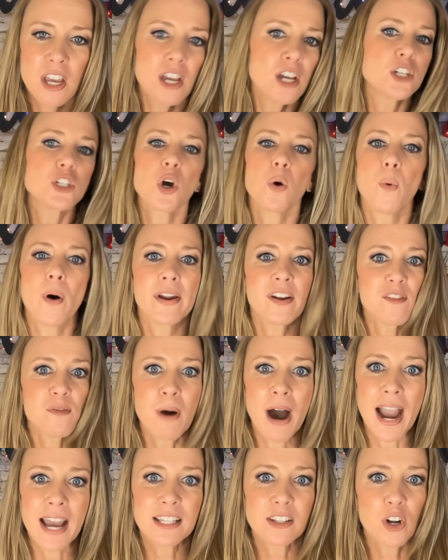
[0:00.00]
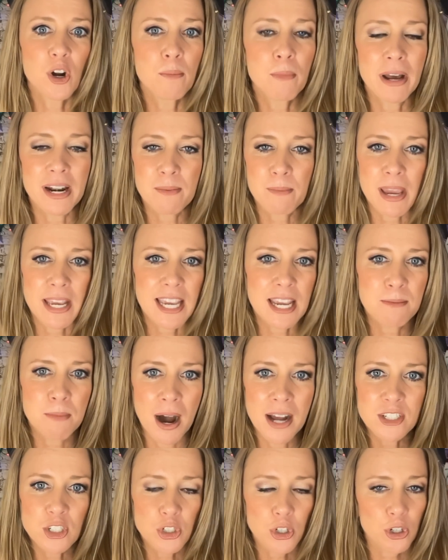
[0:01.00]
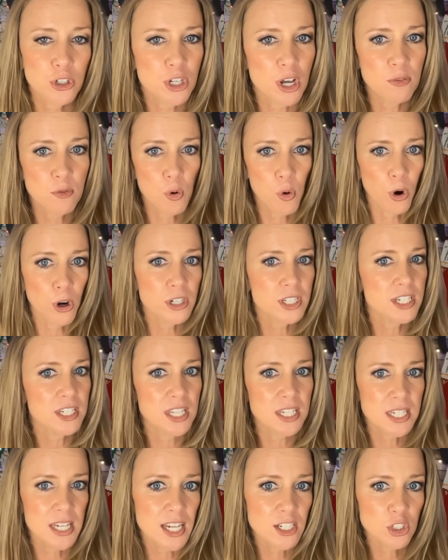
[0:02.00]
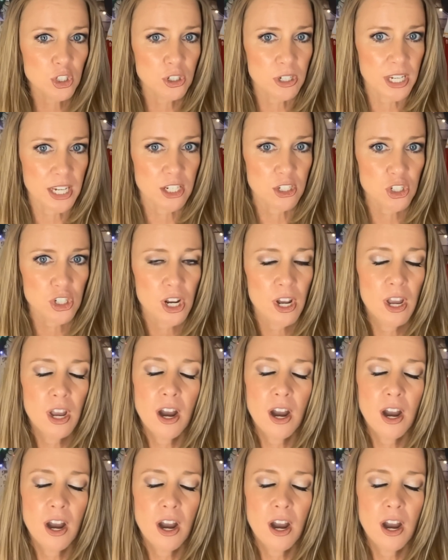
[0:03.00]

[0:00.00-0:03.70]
So one of my little money-making monsters, of course, is the teacher niche.